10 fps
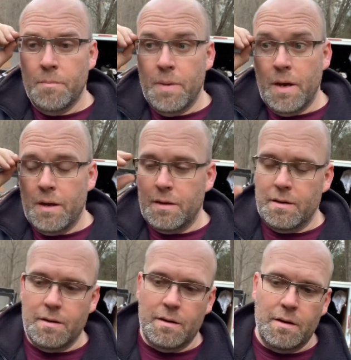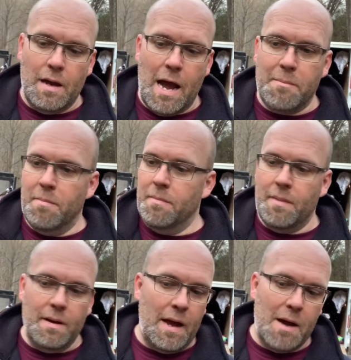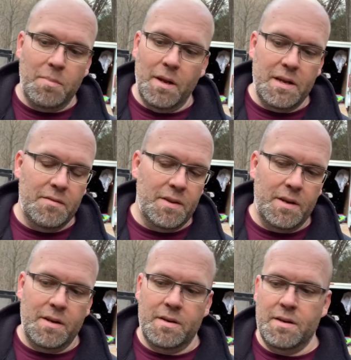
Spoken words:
But I believe that in